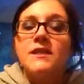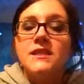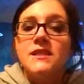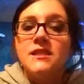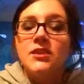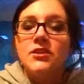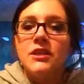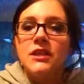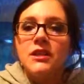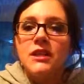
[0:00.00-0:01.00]
Still
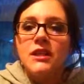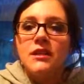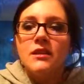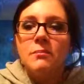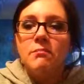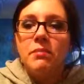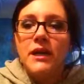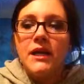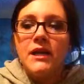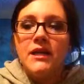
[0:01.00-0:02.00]
good. The
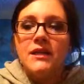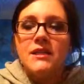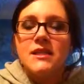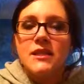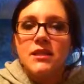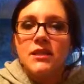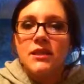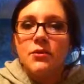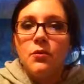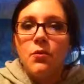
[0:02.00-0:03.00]
bite is still
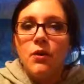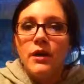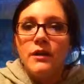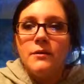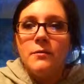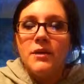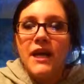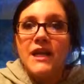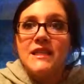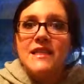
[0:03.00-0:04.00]
at a 1, but
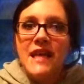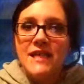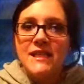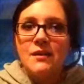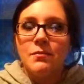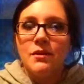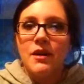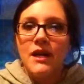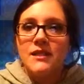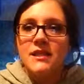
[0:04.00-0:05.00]
I can taste it
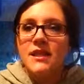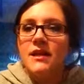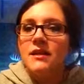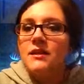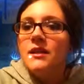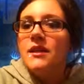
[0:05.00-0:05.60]
progressing.